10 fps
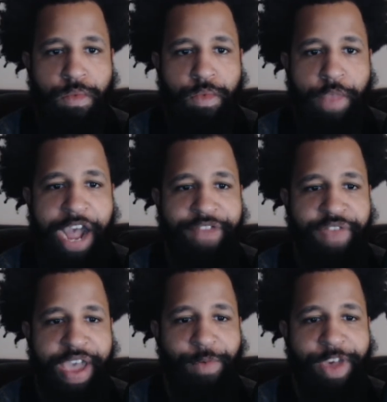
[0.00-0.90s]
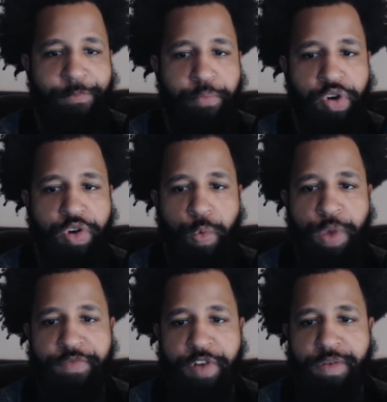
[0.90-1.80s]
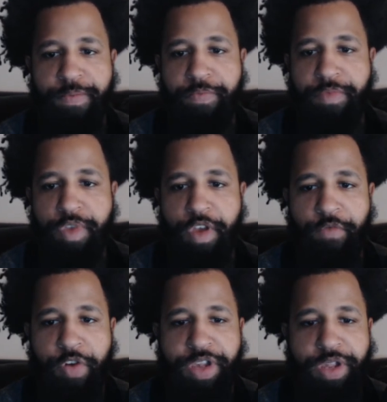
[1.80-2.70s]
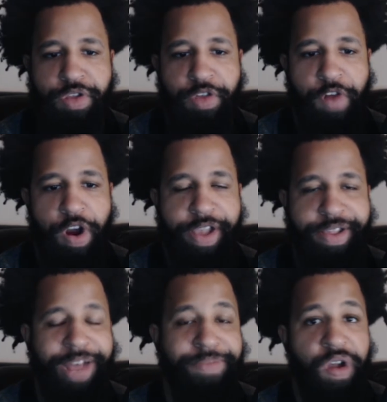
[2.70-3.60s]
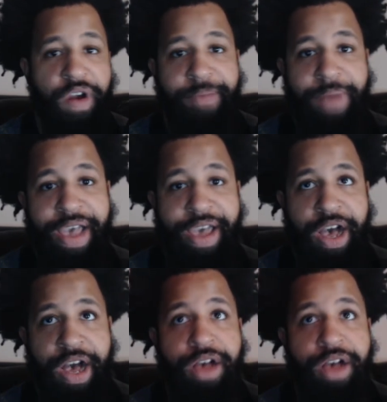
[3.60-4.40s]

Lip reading: After that, we have Brooke Weaver versus Kazula Vargas. And I'm sorry, my